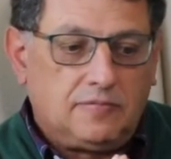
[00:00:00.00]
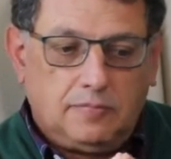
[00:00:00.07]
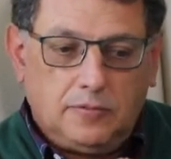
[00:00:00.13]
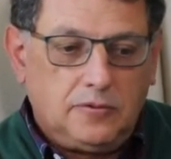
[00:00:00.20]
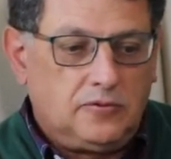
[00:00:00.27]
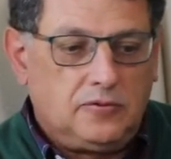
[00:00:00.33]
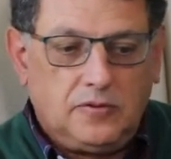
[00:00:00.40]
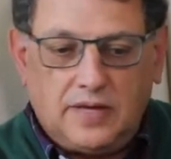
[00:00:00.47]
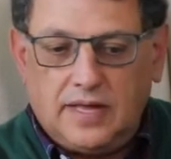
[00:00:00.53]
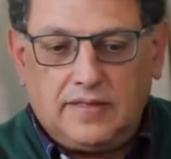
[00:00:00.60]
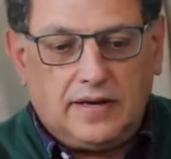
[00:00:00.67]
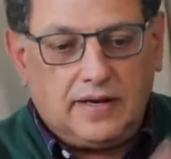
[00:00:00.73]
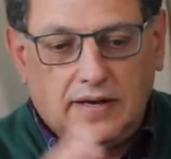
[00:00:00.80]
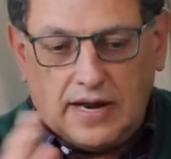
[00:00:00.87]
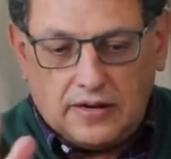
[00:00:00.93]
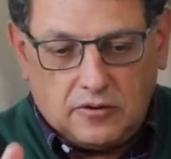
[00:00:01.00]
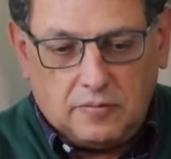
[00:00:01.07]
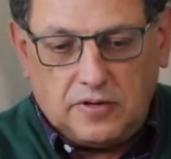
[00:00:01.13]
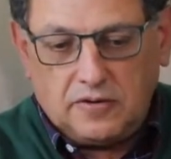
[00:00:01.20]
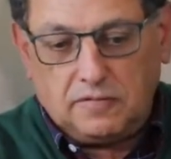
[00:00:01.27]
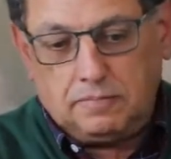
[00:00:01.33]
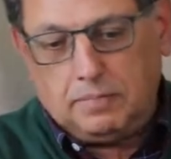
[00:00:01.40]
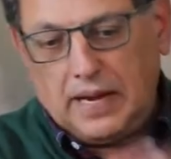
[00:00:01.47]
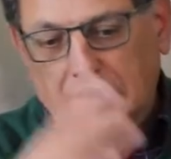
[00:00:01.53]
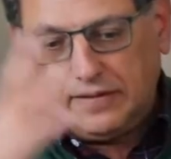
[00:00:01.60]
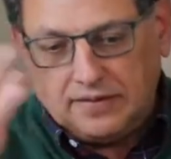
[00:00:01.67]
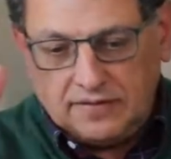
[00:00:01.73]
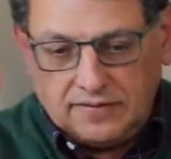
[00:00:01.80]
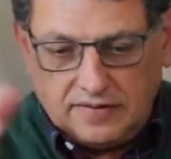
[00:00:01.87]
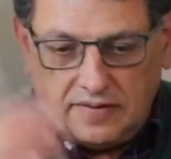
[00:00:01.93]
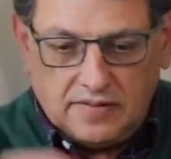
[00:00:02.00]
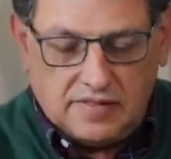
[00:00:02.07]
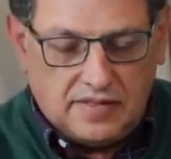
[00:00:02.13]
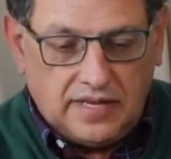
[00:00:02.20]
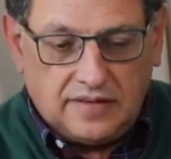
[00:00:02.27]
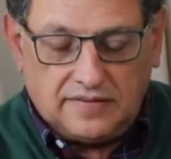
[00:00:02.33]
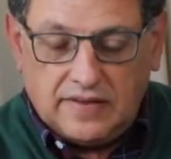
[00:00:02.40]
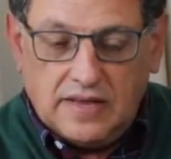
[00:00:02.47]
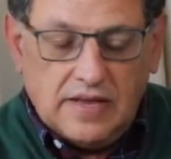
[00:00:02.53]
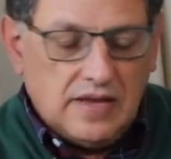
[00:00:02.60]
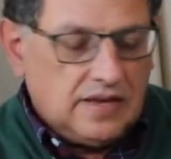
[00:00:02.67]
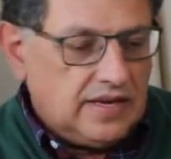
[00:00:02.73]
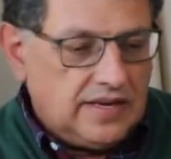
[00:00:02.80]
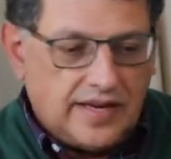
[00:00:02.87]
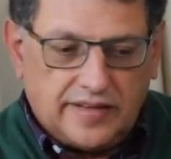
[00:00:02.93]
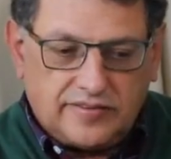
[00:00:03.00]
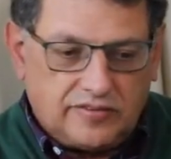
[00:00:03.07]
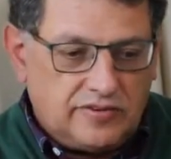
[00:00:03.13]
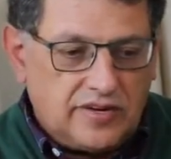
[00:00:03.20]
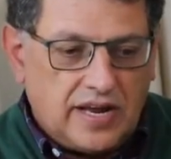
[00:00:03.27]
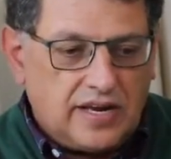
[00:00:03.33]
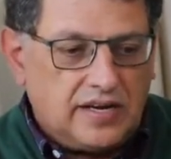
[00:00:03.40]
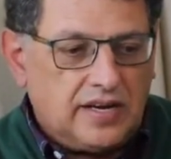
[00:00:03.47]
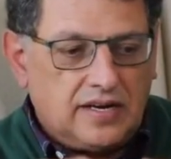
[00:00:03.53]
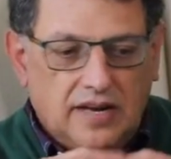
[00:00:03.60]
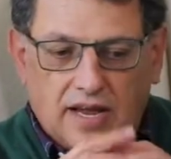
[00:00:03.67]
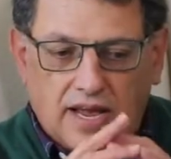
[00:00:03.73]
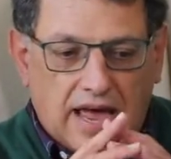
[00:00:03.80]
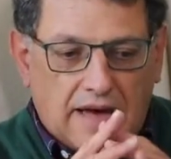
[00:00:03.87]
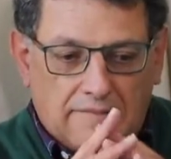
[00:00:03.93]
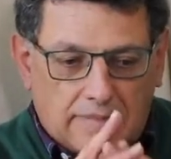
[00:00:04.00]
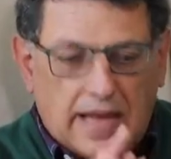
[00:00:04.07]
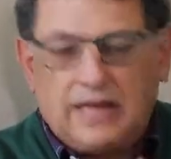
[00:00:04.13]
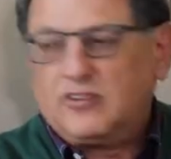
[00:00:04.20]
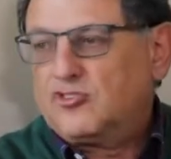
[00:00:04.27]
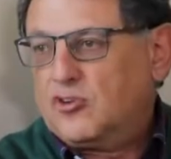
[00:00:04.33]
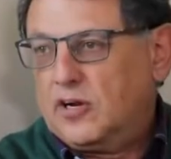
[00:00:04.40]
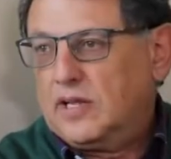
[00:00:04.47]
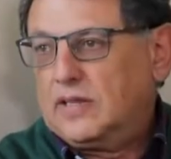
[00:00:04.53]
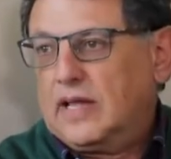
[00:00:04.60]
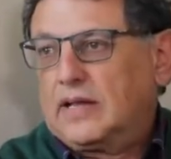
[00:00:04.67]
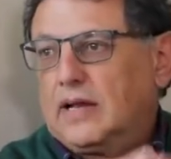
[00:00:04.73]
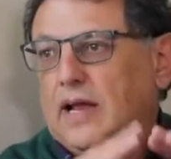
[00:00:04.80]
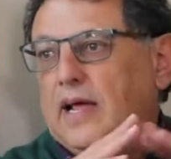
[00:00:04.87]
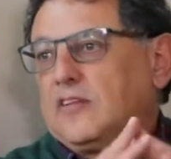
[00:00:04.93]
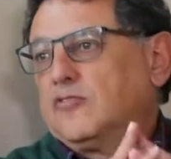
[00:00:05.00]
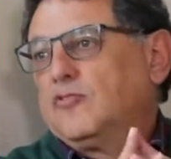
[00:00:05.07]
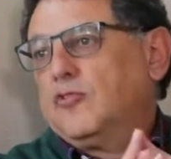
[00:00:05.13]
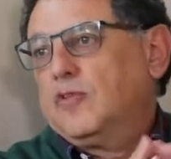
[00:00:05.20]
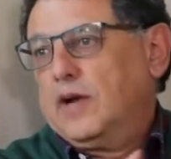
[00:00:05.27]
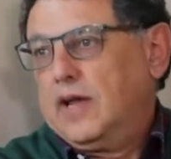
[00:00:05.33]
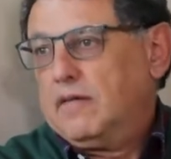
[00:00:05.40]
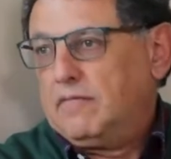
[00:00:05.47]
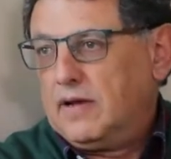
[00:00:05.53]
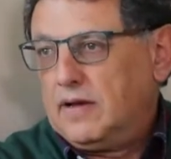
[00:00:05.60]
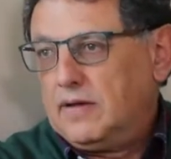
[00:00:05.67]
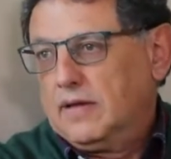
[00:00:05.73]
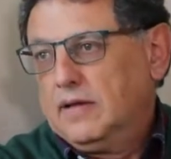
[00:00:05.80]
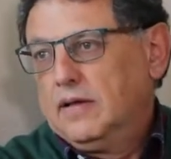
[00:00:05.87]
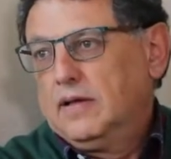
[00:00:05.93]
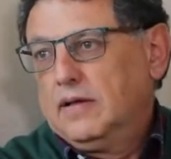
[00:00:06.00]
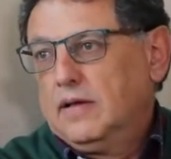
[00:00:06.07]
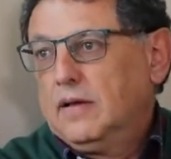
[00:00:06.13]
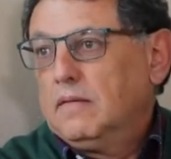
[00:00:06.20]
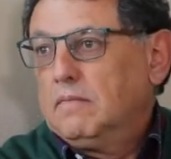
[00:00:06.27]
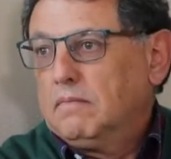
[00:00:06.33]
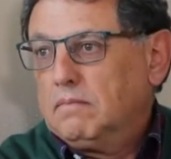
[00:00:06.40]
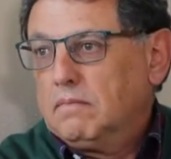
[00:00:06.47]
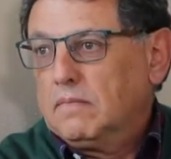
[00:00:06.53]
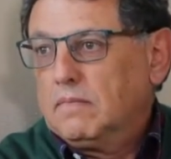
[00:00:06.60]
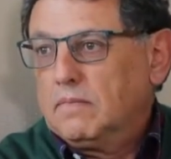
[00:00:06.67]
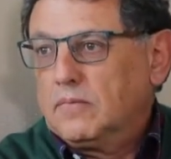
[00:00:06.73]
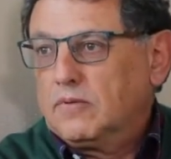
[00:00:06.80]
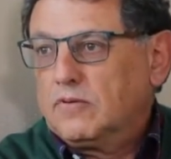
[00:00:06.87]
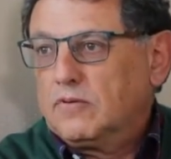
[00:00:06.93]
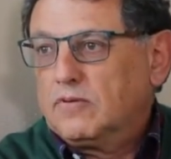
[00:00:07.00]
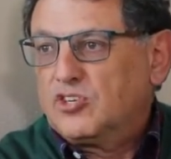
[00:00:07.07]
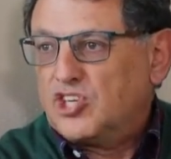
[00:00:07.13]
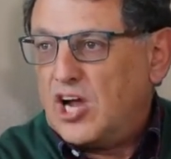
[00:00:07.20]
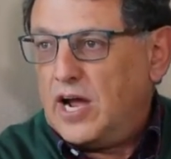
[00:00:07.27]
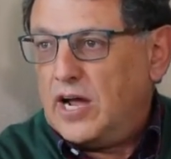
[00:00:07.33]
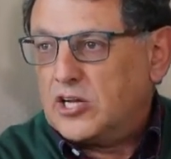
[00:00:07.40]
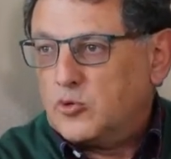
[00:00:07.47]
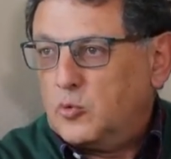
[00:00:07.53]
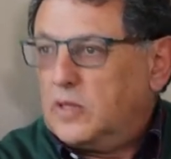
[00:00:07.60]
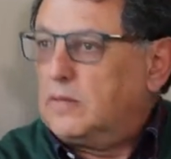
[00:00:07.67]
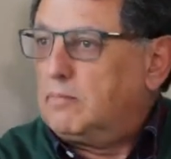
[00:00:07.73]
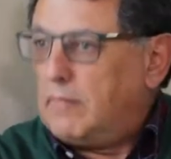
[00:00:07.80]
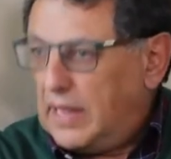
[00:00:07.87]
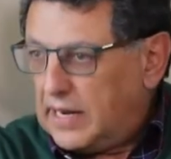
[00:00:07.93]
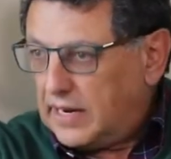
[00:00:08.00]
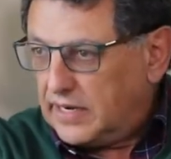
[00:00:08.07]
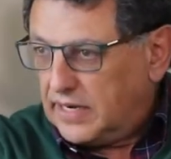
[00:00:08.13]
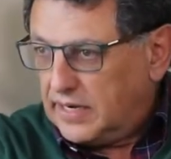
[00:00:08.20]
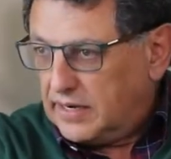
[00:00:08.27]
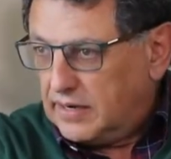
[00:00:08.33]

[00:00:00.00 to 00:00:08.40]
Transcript: put together a number of patents in things. He has created a battery that lasts forever, charged with melanin.